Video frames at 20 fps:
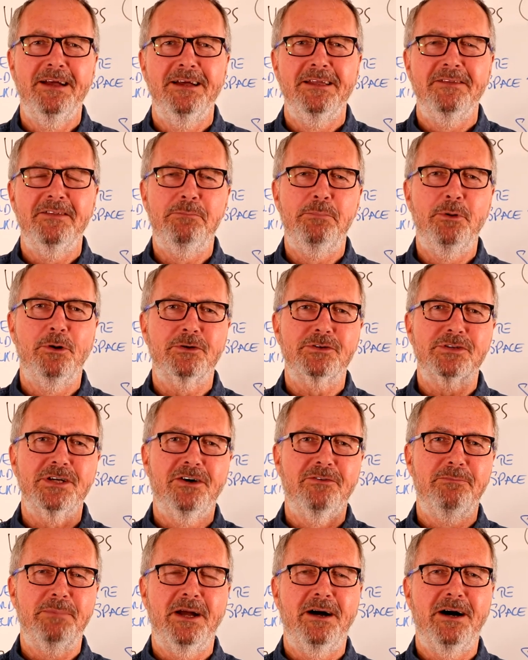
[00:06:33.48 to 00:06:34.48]
The
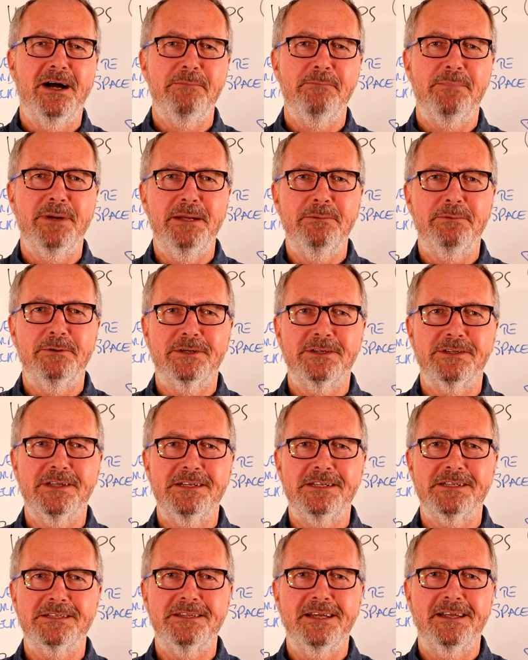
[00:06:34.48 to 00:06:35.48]
bookshelf behind people, because they
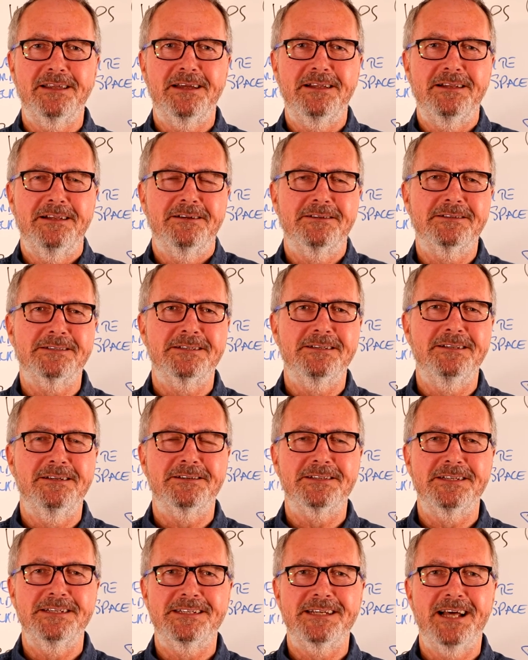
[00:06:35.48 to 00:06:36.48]
just think it looks
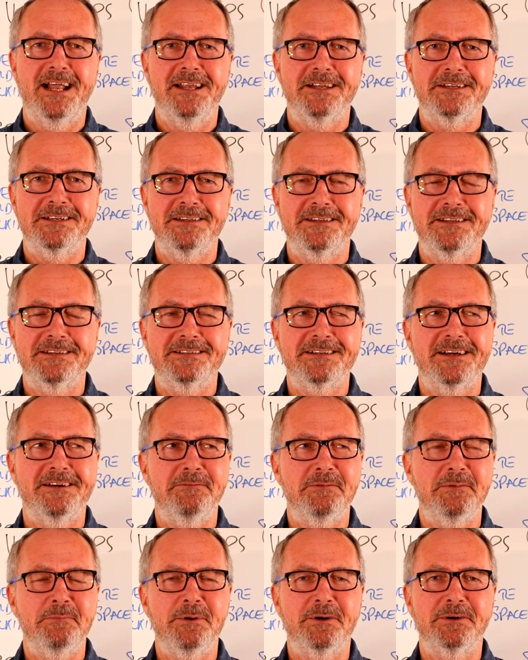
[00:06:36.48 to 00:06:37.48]
intelligent, they show
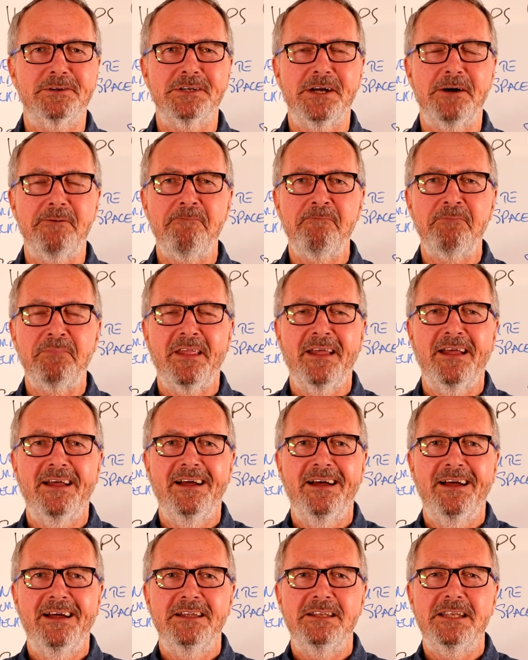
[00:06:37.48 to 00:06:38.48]
them the bookshelf.
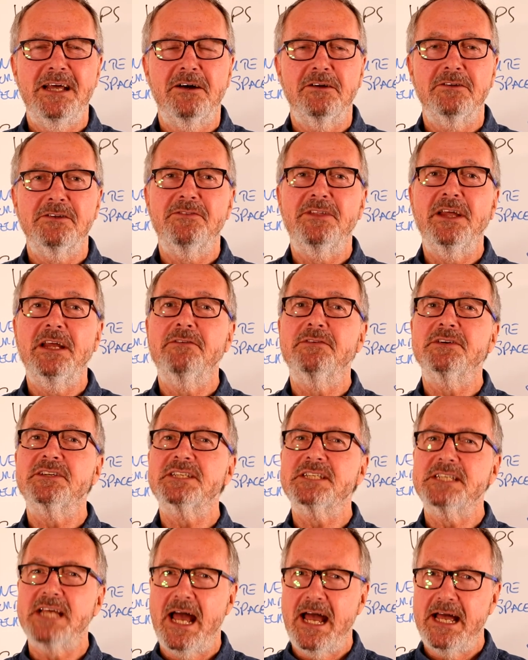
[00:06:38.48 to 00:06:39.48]
Now, think of a
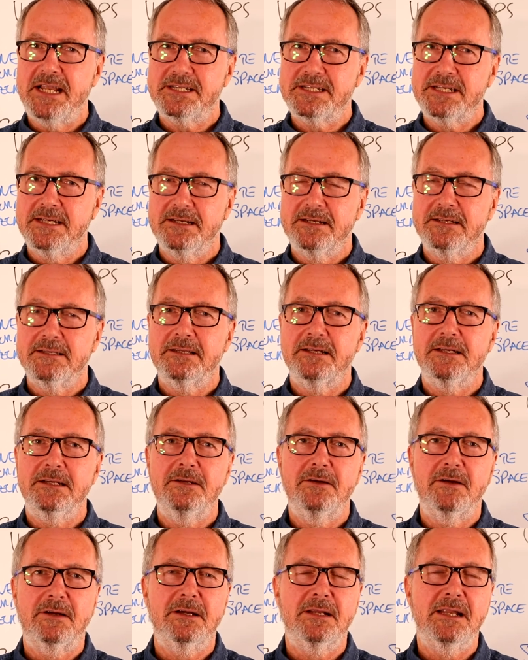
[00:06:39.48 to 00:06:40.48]
set that
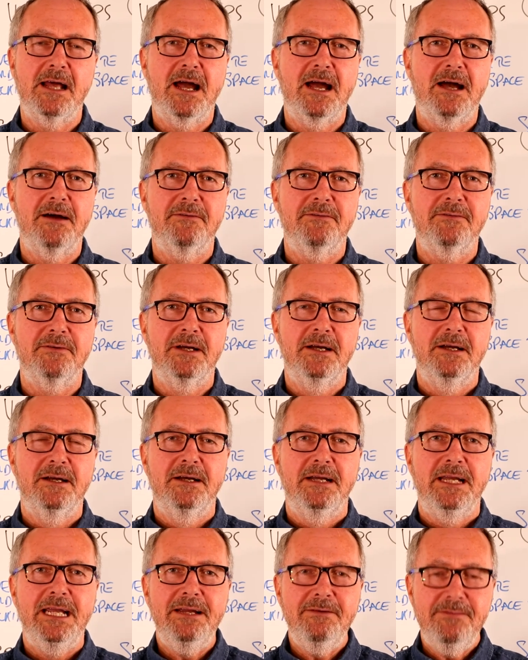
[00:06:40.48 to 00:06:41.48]
you can have.
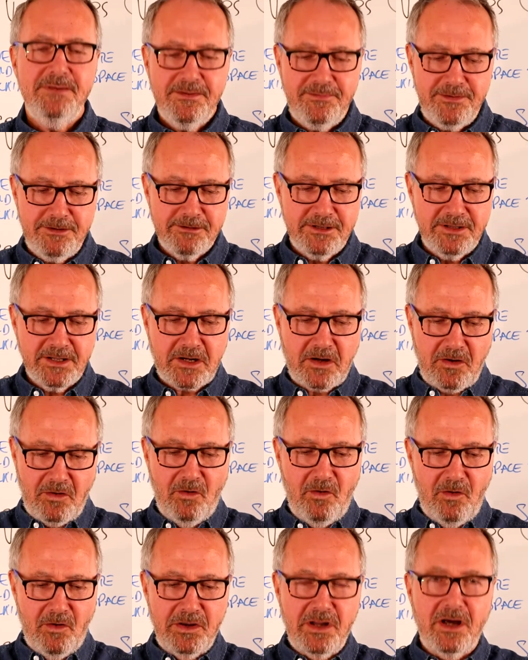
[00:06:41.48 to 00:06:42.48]
Even if you're in the
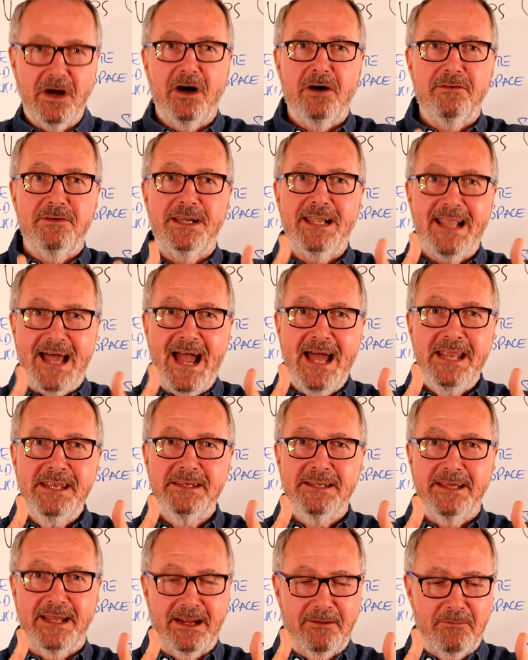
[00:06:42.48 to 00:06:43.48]
corner of a
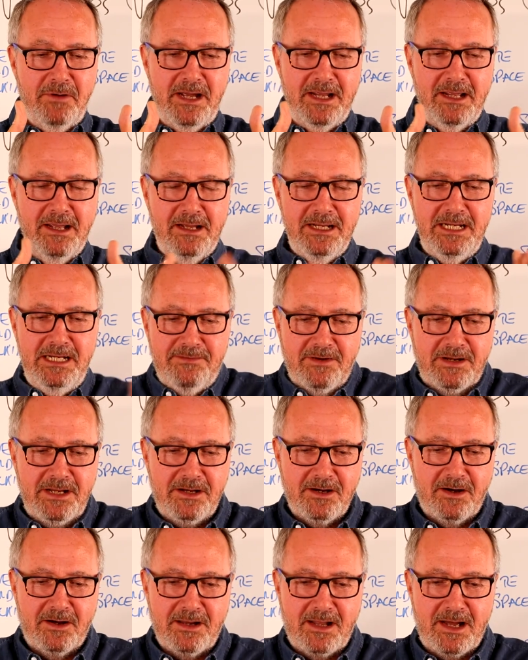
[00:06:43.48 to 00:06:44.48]
landing where you've only
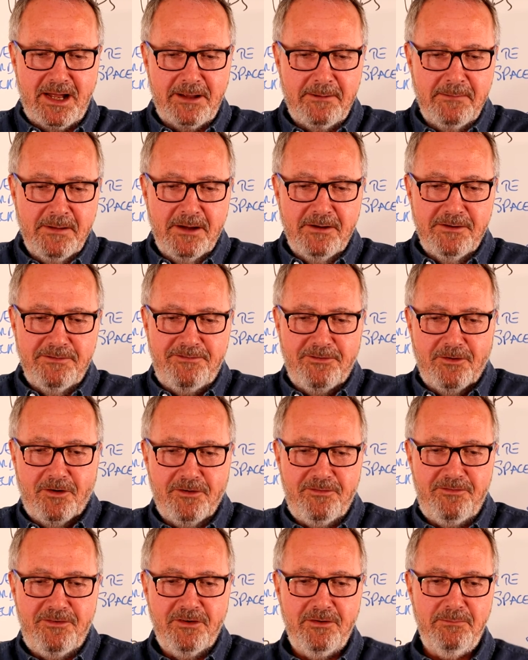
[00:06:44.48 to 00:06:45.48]
got like 4
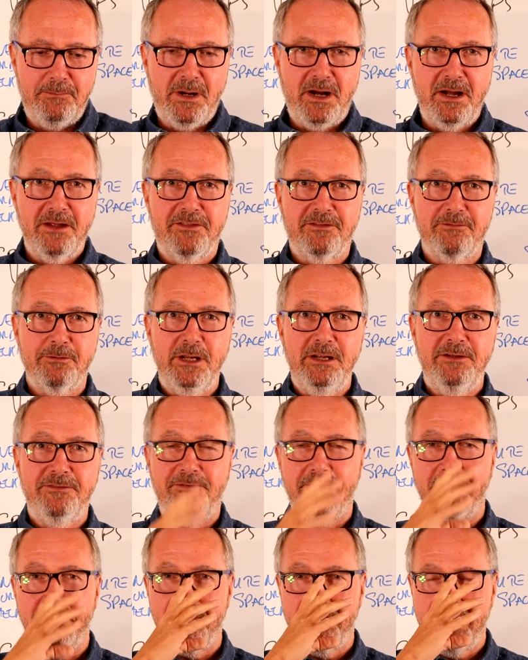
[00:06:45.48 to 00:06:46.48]
foot by 3
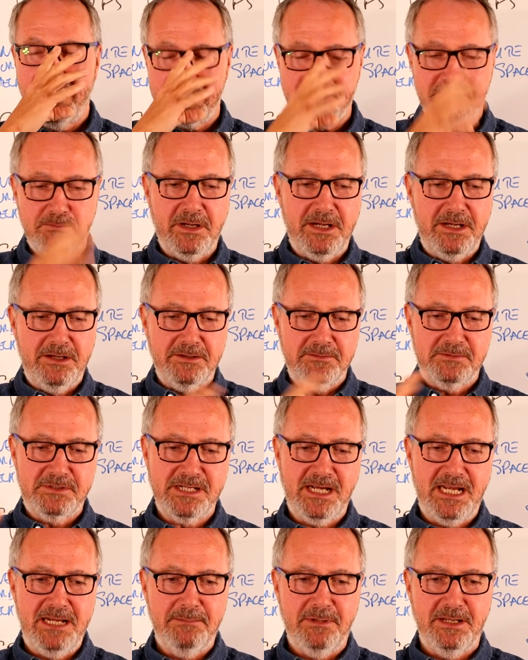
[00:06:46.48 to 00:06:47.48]
foot, and that's where your
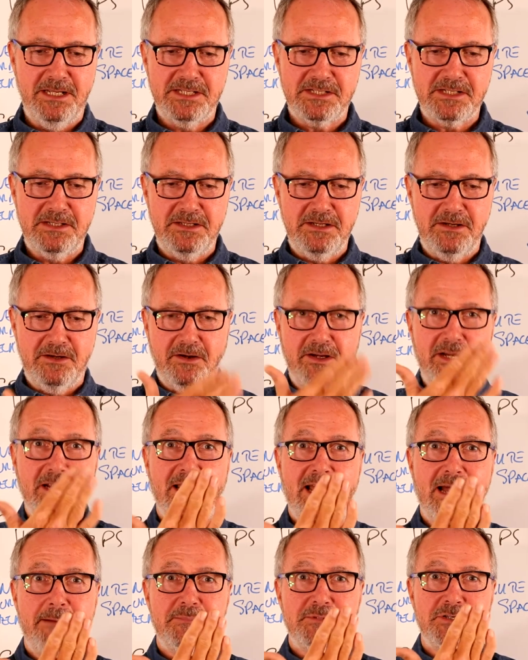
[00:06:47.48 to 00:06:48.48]
table is, and you've got your
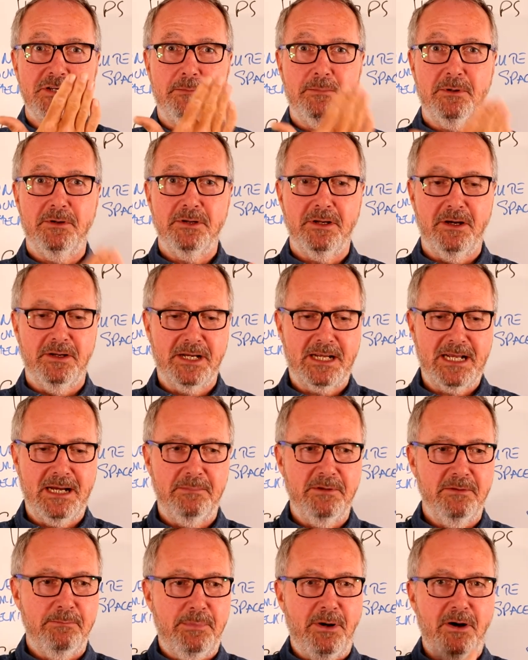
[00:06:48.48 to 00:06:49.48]
laptop on a
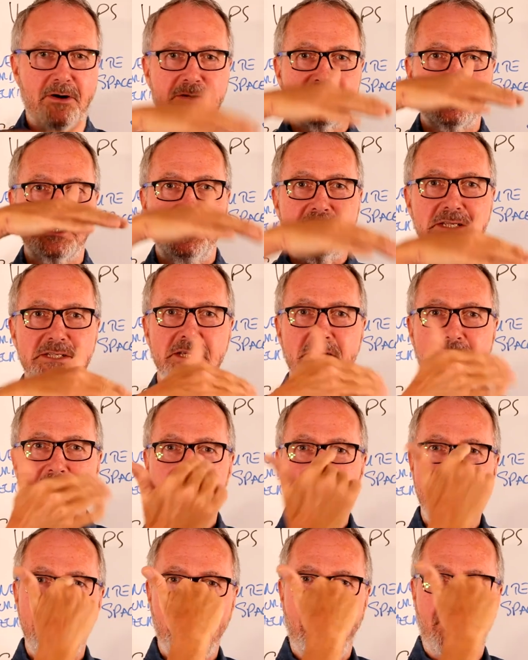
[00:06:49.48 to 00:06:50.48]
couple of boxes,
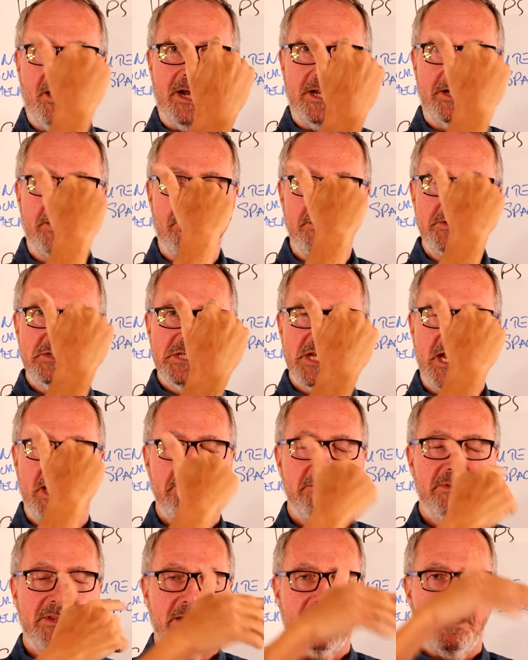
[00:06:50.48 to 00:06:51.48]
so you've got eye contact
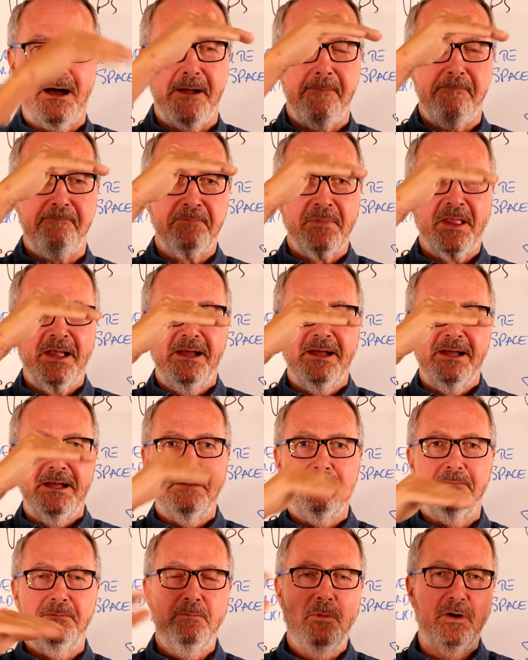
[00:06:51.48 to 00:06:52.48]
with the client.
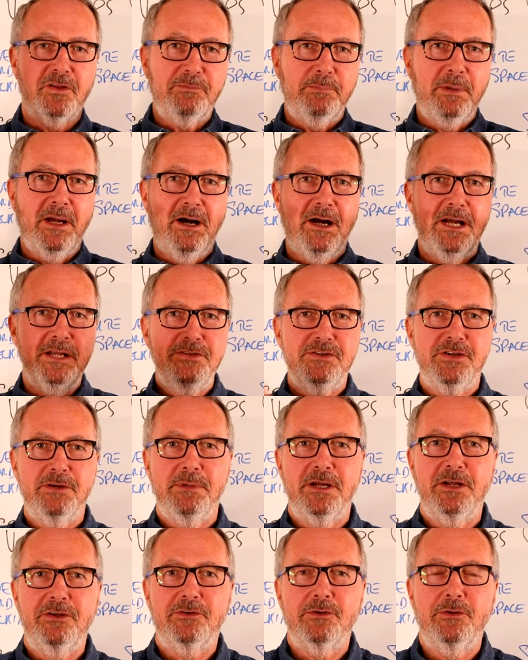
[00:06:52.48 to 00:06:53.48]
What's behind you?
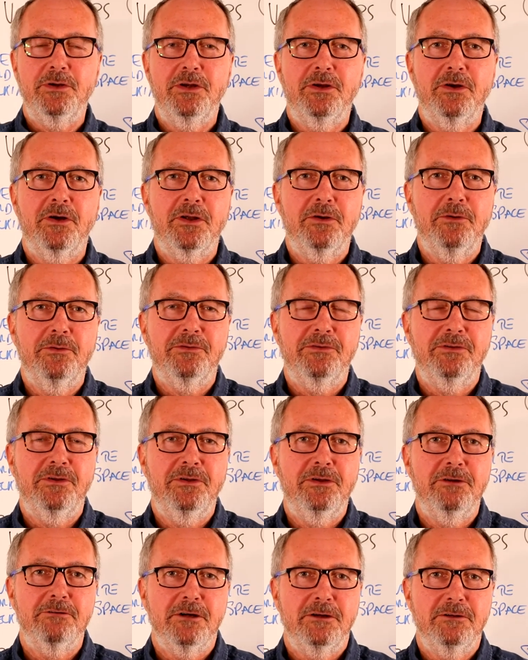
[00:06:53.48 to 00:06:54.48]
Make sure you've got it all,
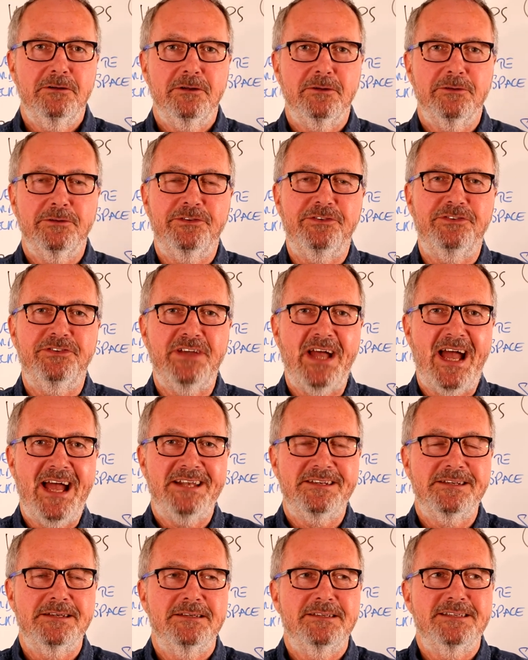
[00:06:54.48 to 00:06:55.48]
your own little
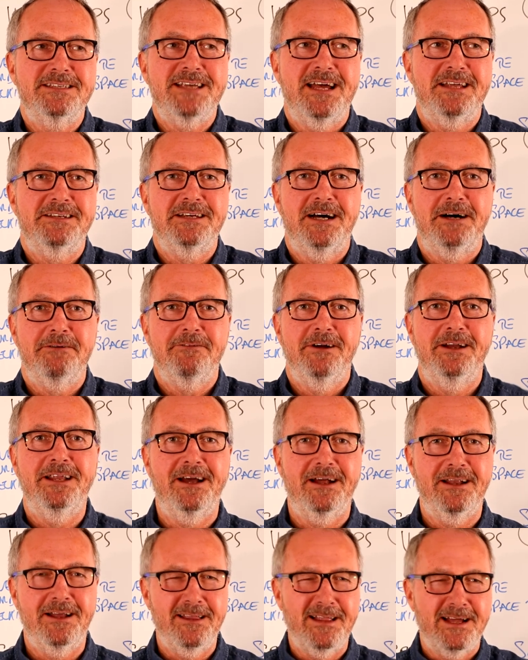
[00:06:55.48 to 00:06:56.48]
set up ready.
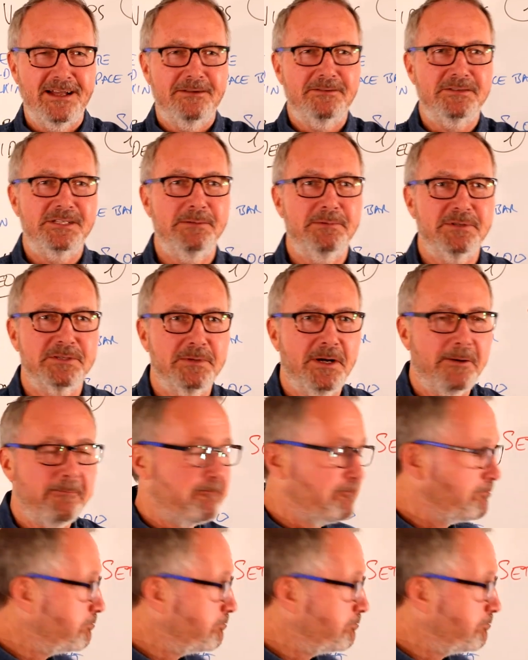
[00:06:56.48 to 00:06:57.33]
I like that little tip as well.